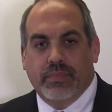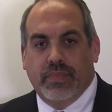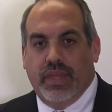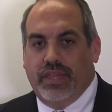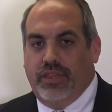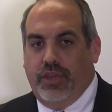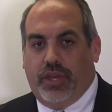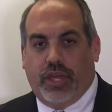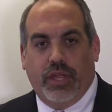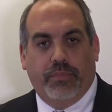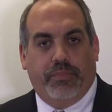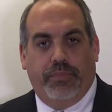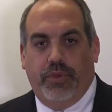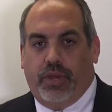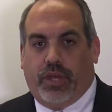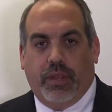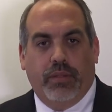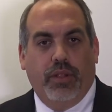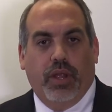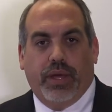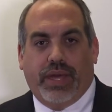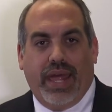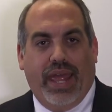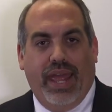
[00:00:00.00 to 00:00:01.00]
You can
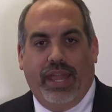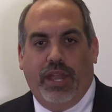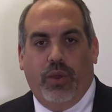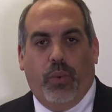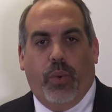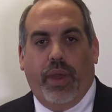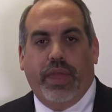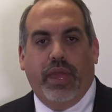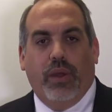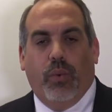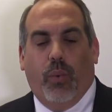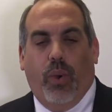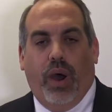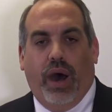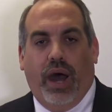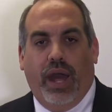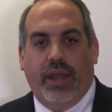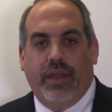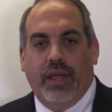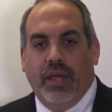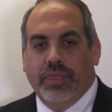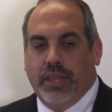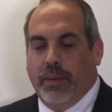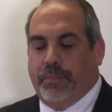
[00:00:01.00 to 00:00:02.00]
look at it any way you
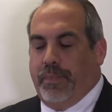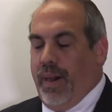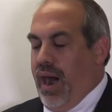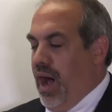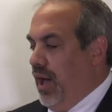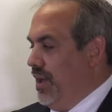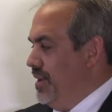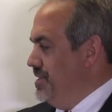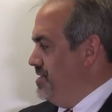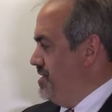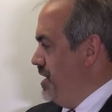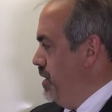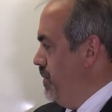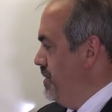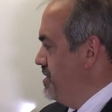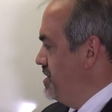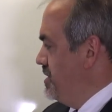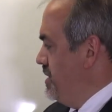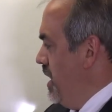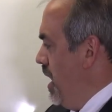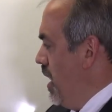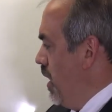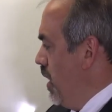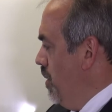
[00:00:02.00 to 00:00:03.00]
want. The policy was
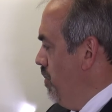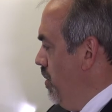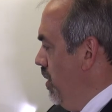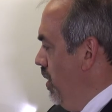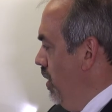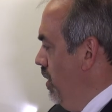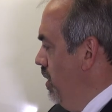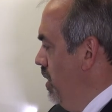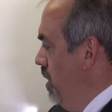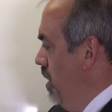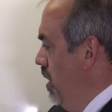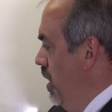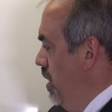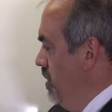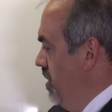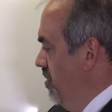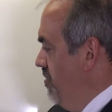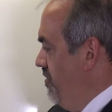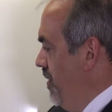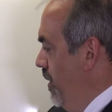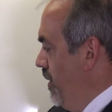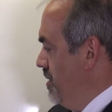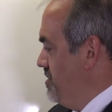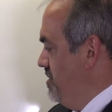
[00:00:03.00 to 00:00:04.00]
terrible. The
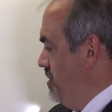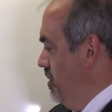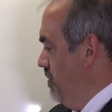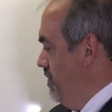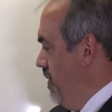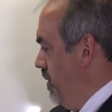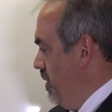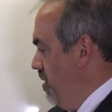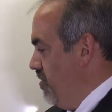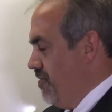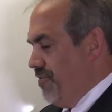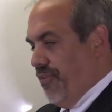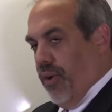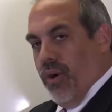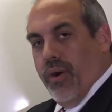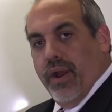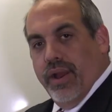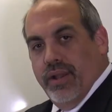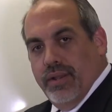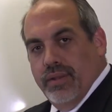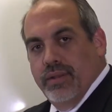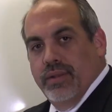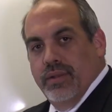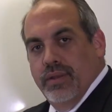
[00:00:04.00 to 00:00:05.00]
folks who voted for
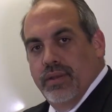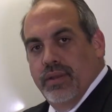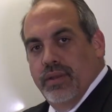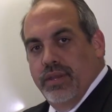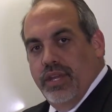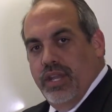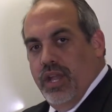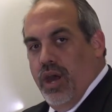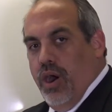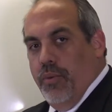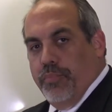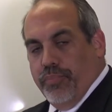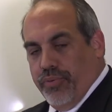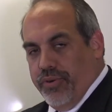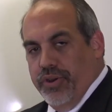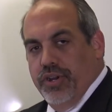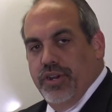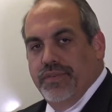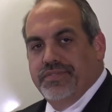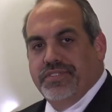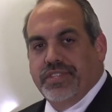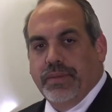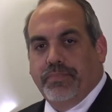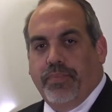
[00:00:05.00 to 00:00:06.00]
it,
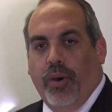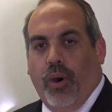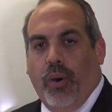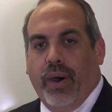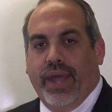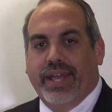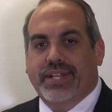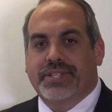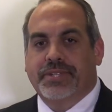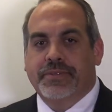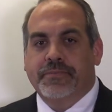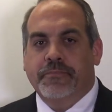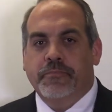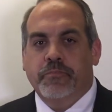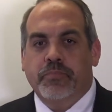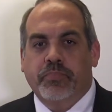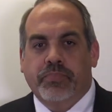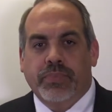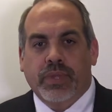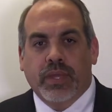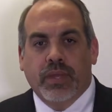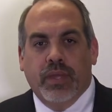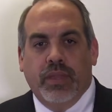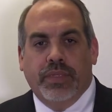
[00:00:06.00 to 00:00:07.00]
proves the point.
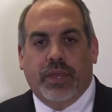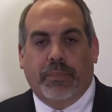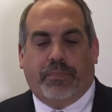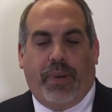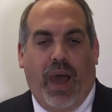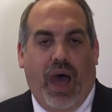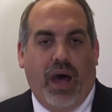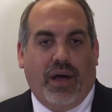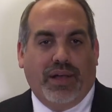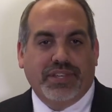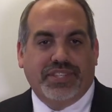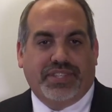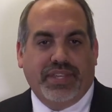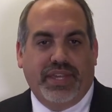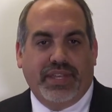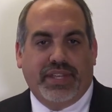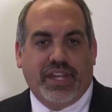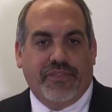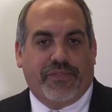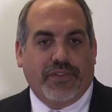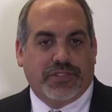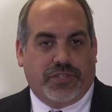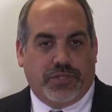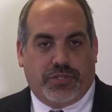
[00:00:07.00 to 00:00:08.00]
The policy
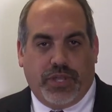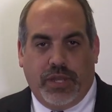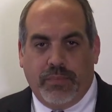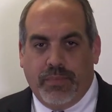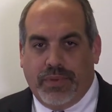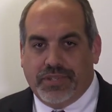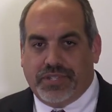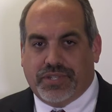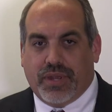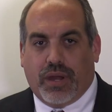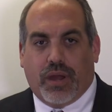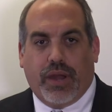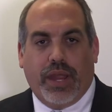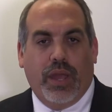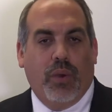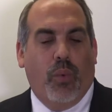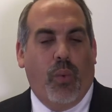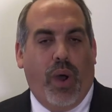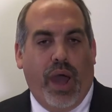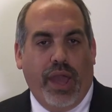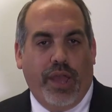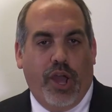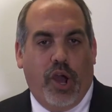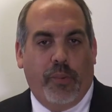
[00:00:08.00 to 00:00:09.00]
difference between Missouri and
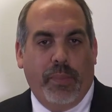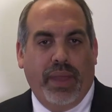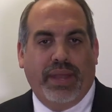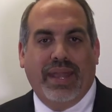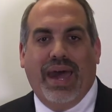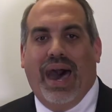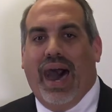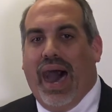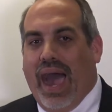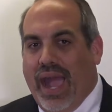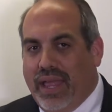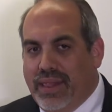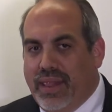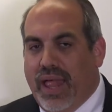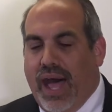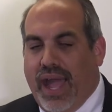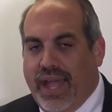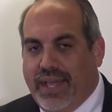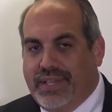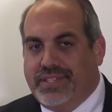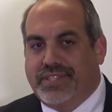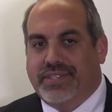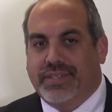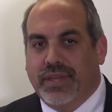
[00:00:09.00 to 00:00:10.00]
Wyoming
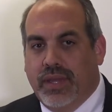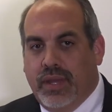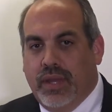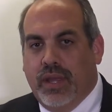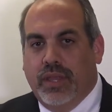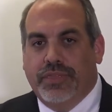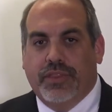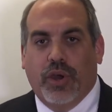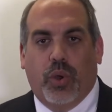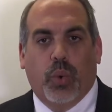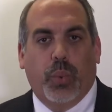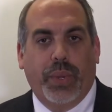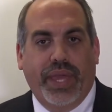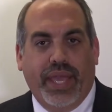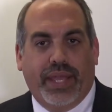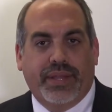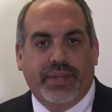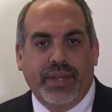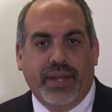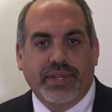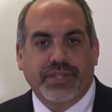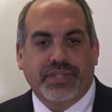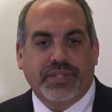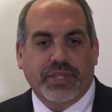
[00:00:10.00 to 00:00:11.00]
highlights the
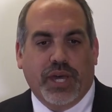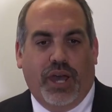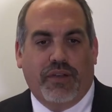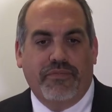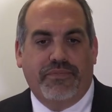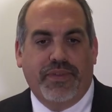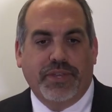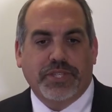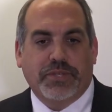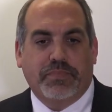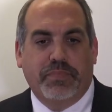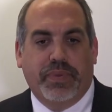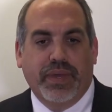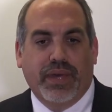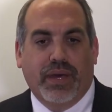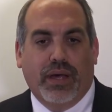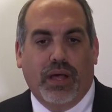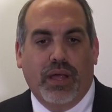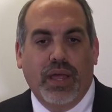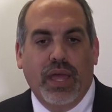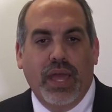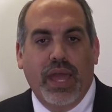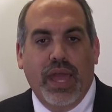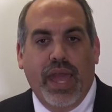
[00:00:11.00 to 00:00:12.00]
weakness of this
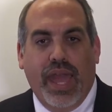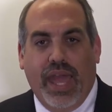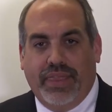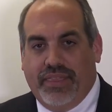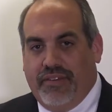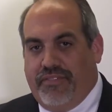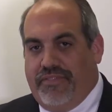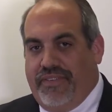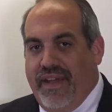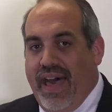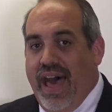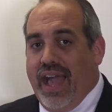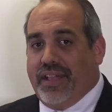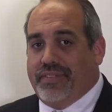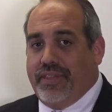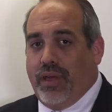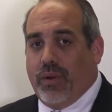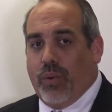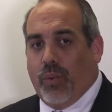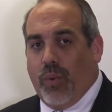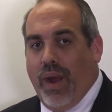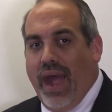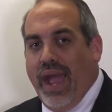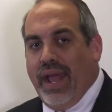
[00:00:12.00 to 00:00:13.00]
bill. And the fact that
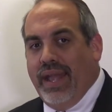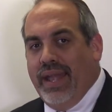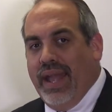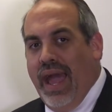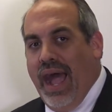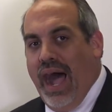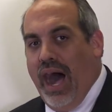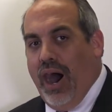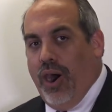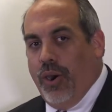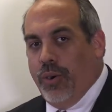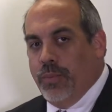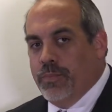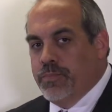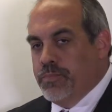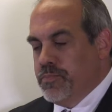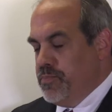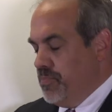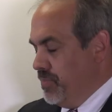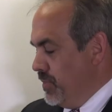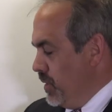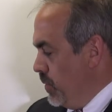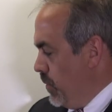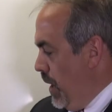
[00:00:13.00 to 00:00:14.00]
right now,
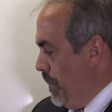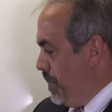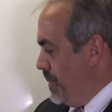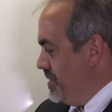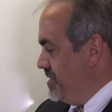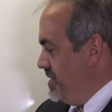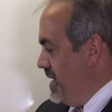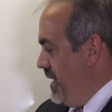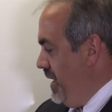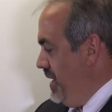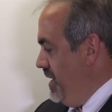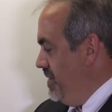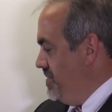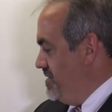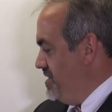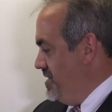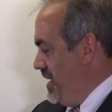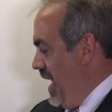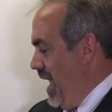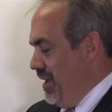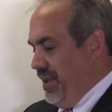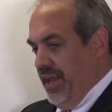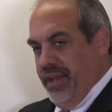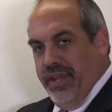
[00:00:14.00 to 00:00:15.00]
Representative
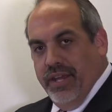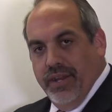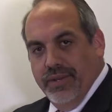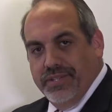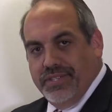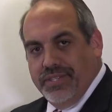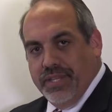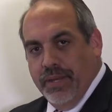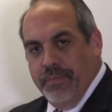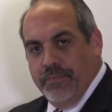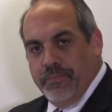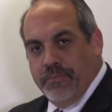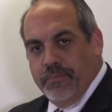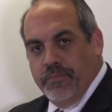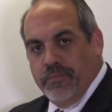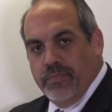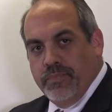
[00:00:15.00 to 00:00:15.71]
Sandy Newsome,